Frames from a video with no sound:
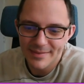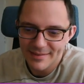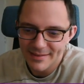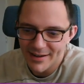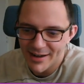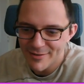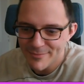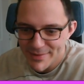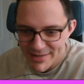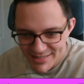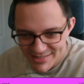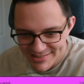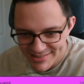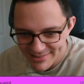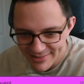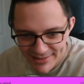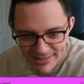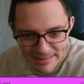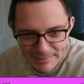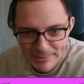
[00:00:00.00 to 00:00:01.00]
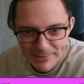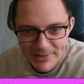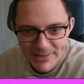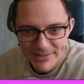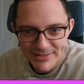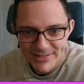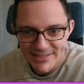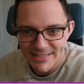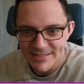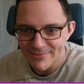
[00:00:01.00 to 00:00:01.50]
I've made a slightly more
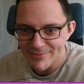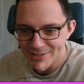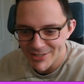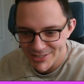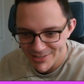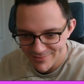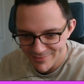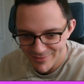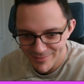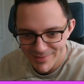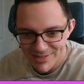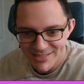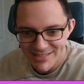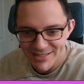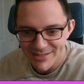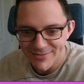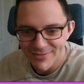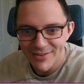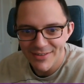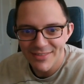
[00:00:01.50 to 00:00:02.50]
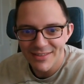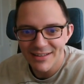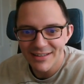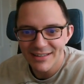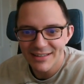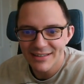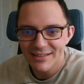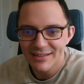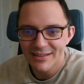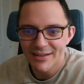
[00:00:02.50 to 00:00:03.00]
interesting version for myself, I think.
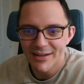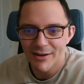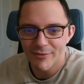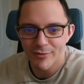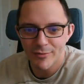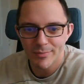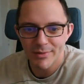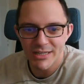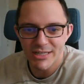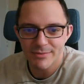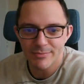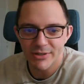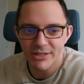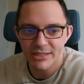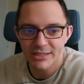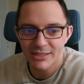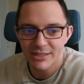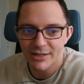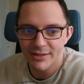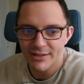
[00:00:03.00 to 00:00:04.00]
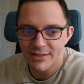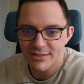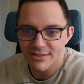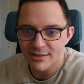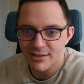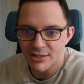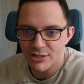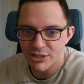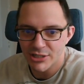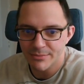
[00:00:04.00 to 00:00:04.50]
I've replaced my card that's
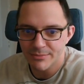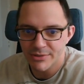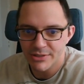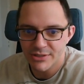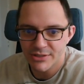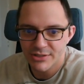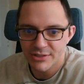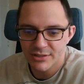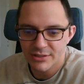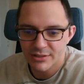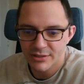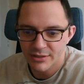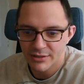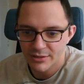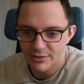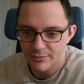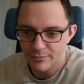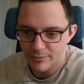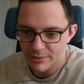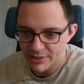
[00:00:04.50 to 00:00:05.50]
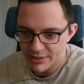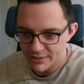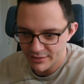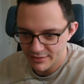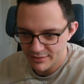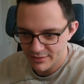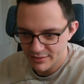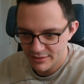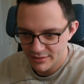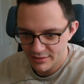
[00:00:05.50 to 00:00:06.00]
large numbers
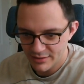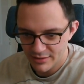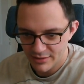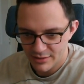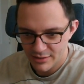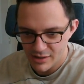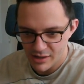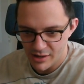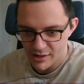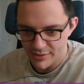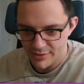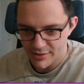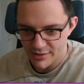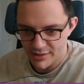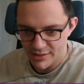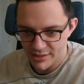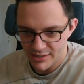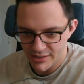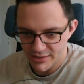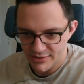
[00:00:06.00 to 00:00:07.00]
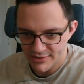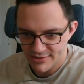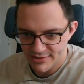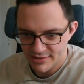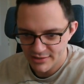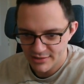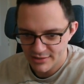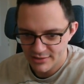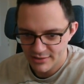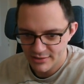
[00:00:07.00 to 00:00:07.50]
with card that is
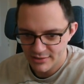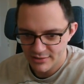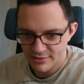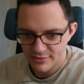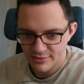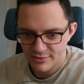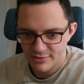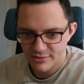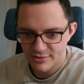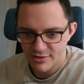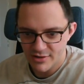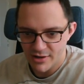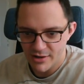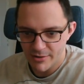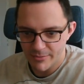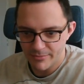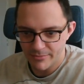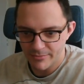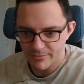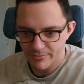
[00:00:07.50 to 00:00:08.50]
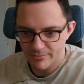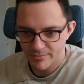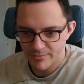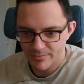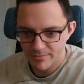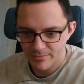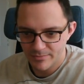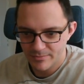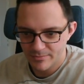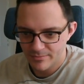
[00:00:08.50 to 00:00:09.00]
some
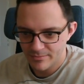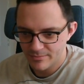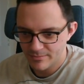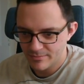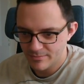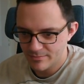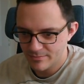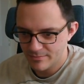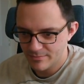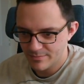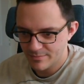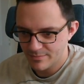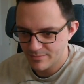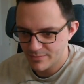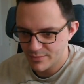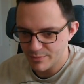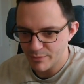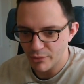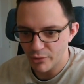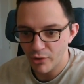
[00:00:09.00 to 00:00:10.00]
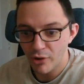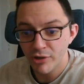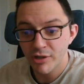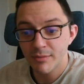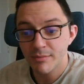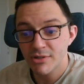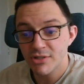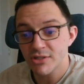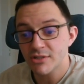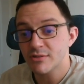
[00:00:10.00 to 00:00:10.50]
small odd
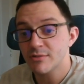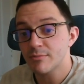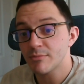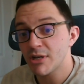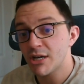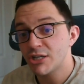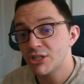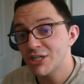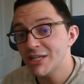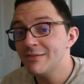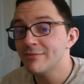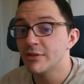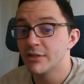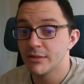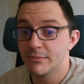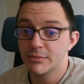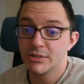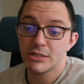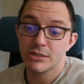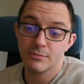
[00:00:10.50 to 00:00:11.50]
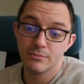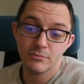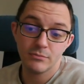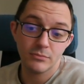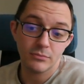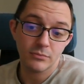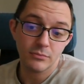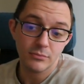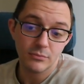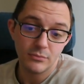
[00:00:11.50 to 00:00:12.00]
numbers and some large even numbers,
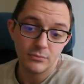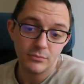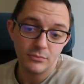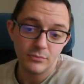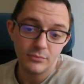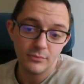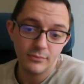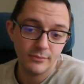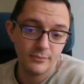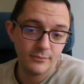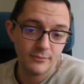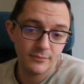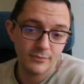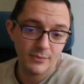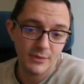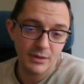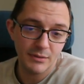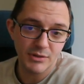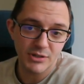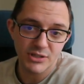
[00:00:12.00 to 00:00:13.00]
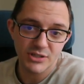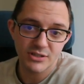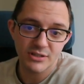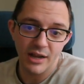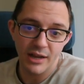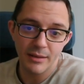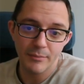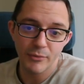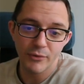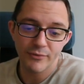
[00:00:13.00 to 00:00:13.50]
which is
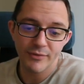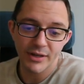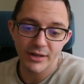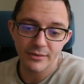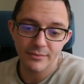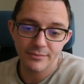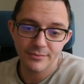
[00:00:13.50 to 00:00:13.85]
slightly more fun.